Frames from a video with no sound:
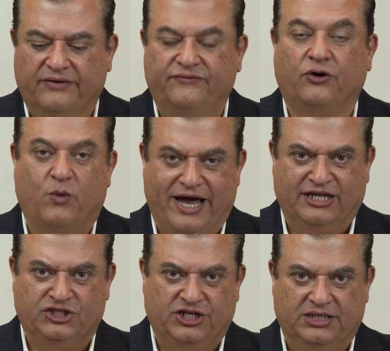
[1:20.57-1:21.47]
for wine
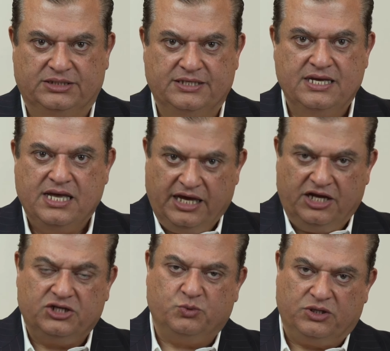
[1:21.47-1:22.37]
and cheese.
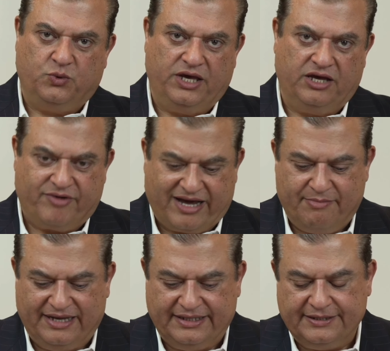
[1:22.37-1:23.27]
Here's what we
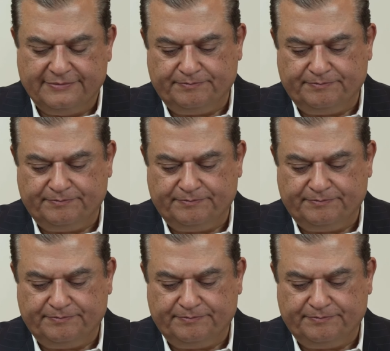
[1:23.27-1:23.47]
recommended.